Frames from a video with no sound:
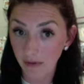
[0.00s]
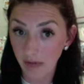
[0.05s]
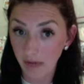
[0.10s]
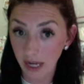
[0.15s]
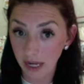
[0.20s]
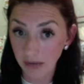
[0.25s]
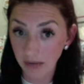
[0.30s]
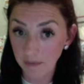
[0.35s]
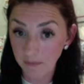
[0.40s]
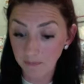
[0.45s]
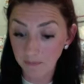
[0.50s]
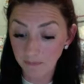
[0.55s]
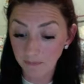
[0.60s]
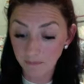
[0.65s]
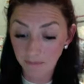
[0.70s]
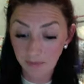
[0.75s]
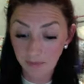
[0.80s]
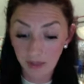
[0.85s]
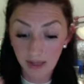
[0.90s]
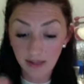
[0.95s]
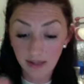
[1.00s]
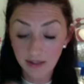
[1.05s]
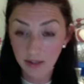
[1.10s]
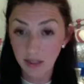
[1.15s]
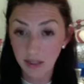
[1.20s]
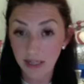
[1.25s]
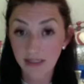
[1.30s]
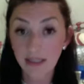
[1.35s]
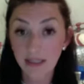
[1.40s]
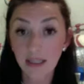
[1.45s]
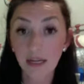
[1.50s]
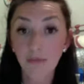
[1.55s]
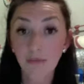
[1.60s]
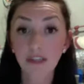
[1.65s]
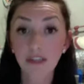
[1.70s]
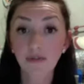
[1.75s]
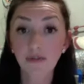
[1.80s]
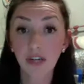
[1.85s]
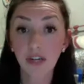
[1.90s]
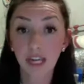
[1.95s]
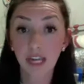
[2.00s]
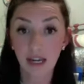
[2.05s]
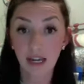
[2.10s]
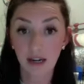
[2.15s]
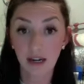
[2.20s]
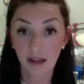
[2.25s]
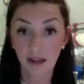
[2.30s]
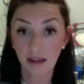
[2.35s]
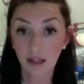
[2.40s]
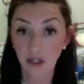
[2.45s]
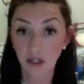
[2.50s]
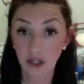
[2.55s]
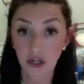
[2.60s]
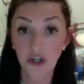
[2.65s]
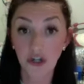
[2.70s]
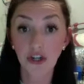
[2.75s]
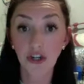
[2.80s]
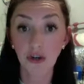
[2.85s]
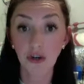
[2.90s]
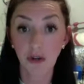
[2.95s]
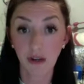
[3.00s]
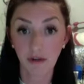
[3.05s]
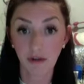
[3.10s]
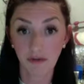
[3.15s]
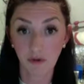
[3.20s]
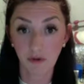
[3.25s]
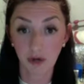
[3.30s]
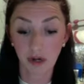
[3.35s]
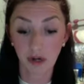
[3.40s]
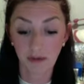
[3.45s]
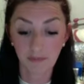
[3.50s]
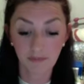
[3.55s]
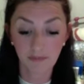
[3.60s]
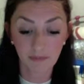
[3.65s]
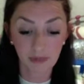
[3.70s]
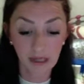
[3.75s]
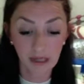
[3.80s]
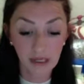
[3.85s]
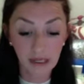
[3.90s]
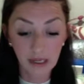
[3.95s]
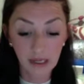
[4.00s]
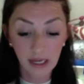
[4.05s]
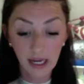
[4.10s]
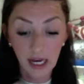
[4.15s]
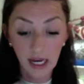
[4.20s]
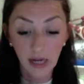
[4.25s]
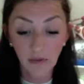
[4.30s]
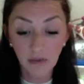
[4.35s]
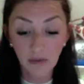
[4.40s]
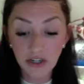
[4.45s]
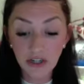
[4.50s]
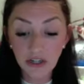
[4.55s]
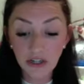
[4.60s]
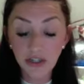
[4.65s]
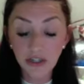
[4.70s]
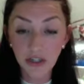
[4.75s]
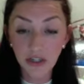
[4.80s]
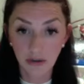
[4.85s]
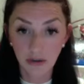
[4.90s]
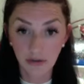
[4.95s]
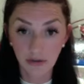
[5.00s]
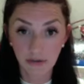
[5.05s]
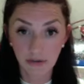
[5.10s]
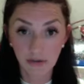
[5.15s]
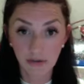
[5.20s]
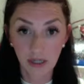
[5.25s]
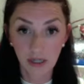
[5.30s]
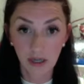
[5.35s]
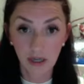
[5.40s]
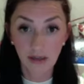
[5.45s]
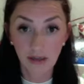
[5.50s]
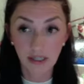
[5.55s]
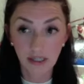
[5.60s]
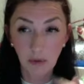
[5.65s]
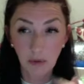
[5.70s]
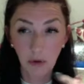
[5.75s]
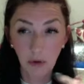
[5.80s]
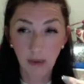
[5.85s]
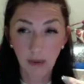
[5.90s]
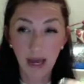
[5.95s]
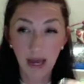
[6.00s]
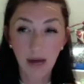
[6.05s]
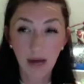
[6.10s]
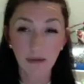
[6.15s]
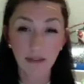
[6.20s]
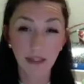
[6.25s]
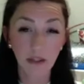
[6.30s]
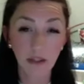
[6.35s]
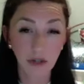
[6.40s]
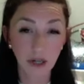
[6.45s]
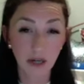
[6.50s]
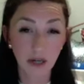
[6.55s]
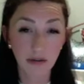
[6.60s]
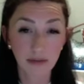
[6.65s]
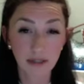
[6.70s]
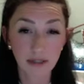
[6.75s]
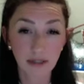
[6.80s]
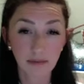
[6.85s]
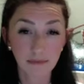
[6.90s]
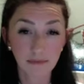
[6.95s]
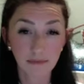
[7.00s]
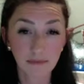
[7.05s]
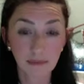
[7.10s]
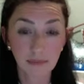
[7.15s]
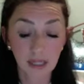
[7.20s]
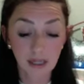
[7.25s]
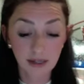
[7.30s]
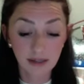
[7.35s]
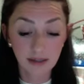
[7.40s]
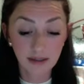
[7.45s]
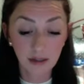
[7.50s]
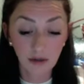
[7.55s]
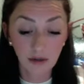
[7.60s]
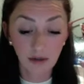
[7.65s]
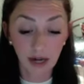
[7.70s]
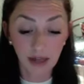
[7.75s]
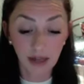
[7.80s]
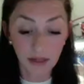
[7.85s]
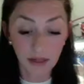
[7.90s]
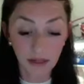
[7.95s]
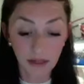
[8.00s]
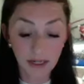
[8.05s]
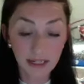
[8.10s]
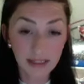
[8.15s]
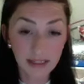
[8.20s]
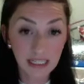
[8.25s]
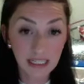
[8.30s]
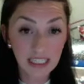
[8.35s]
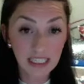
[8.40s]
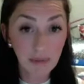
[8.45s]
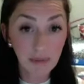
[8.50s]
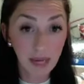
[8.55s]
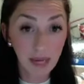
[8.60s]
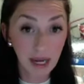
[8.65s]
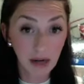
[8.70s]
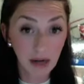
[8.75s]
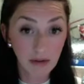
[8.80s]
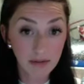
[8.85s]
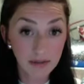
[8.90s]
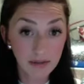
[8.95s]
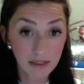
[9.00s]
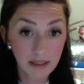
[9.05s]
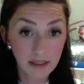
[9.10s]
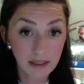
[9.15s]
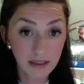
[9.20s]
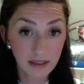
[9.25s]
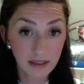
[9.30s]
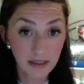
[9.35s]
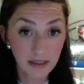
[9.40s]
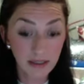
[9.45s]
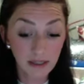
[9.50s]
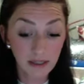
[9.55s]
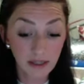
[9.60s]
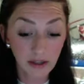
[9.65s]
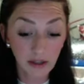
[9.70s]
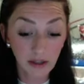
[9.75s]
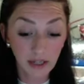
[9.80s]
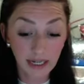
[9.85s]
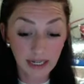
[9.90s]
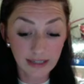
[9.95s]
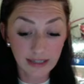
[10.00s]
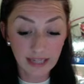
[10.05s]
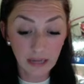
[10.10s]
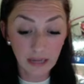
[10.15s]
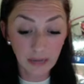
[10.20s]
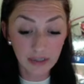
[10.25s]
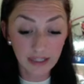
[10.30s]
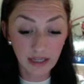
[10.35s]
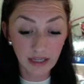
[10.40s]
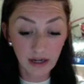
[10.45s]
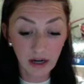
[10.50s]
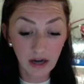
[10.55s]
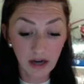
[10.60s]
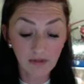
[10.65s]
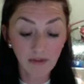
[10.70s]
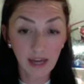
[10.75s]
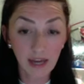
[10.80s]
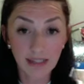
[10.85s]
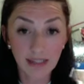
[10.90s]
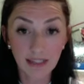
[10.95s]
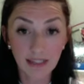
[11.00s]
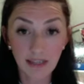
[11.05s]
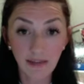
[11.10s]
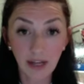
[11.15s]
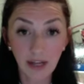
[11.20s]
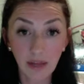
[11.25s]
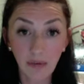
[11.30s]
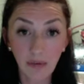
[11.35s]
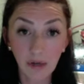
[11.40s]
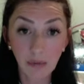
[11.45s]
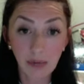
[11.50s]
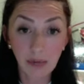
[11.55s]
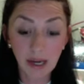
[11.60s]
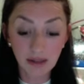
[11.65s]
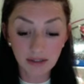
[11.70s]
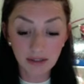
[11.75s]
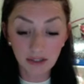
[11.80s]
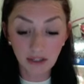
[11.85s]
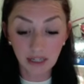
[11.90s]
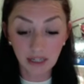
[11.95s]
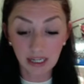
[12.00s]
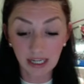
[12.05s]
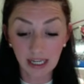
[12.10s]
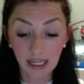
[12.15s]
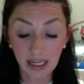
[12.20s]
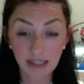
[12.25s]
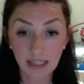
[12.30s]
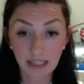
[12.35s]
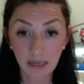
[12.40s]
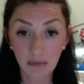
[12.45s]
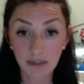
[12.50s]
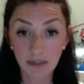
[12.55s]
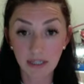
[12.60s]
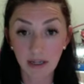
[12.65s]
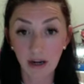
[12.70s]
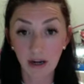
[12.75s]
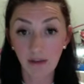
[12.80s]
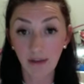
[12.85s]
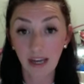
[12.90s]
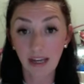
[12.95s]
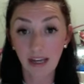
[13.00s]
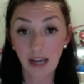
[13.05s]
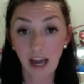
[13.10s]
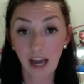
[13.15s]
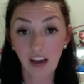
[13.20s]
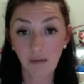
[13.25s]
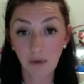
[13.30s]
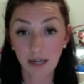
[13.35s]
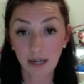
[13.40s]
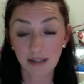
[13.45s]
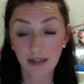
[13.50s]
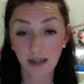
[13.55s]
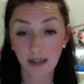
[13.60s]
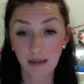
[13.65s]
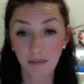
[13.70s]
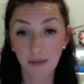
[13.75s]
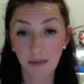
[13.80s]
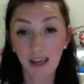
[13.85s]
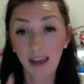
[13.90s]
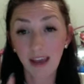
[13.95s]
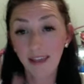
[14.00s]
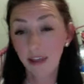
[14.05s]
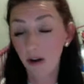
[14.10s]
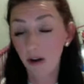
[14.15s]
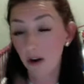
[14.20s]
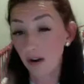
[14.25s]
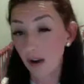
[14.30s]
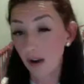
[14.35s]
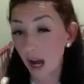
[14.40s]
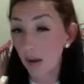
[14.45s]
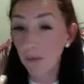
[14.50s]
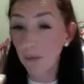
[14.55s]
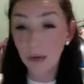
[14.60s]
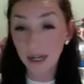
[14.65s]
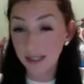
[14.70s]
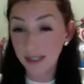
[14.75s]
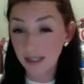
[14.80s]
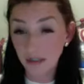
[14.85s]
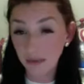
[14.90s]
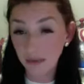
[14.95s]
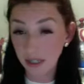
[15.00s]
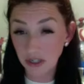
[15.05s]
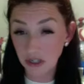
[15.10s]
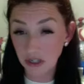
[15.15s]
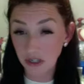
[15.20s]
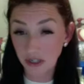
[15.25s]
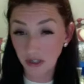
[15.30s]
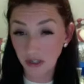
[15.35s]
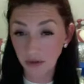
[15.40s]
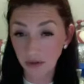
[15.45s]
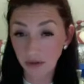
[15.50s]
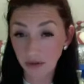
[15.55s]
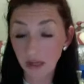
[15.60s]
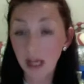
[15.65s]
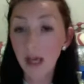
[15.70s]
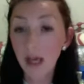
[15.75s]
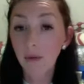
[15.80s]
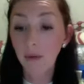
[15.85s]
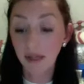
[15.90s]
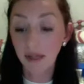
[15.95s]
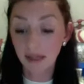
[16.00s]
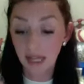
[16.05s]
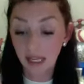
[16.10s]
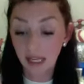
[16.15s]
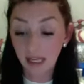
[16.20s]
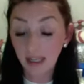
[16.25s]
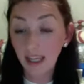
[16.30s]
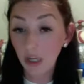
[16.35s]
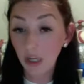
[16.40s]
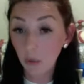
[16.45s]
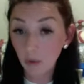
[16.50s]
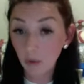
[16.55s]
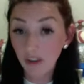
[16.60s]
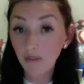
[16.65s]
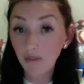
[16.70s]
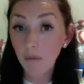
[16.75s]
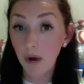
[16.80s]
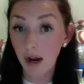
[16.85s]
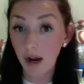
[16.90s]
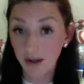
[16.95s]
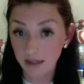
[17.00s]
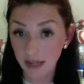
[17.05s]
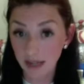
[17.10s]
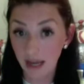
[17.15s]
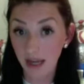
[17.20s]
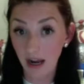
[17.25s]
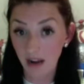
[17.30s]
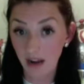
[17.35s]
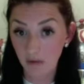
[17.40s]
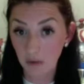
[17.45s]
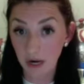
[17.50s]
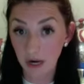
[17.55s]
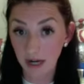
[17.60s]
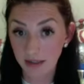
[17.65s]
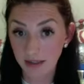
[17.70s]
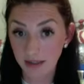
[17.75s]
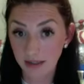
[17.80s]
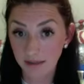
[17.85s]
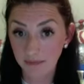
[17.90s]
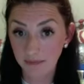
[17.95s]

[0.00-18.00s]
Okay. So that's the numbers for Canada that you're shooting for. In region 2, there's both pounds and euros. So at 36 pounds, they're going to get 10% off. At 73 pounds, they're going to get 10% off and a half price item. There are not bricks in region 2, but they can get a whiff box at half price.